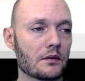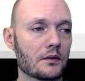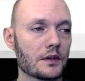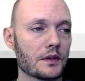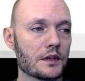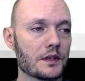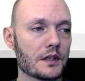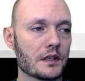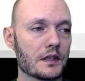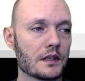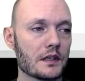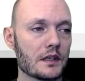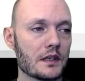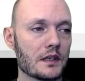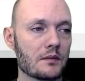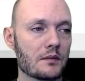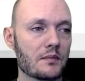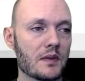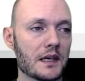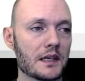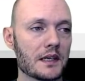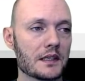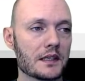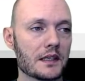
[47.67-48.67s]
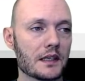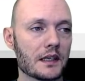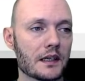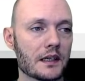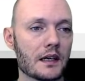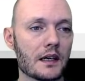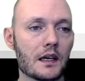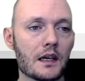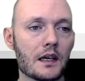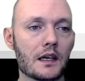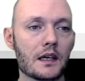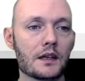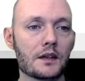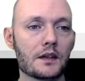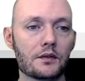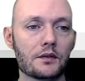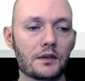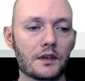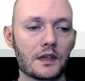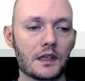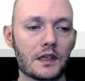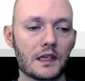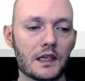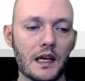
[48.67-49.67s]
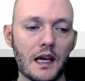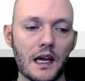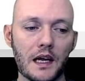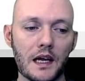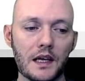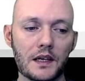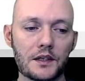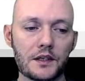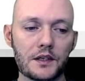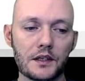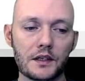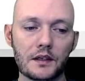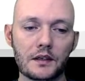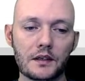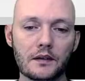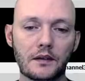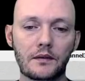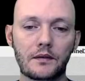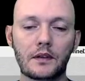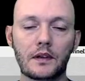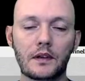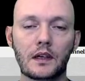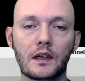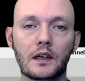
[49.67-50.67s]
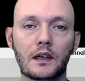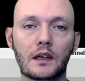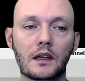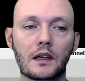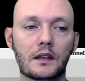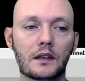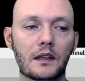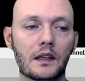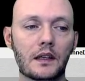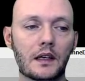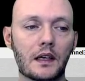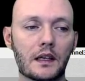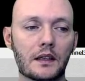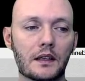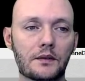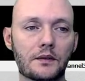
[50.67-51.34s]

which is the basic 3D engine that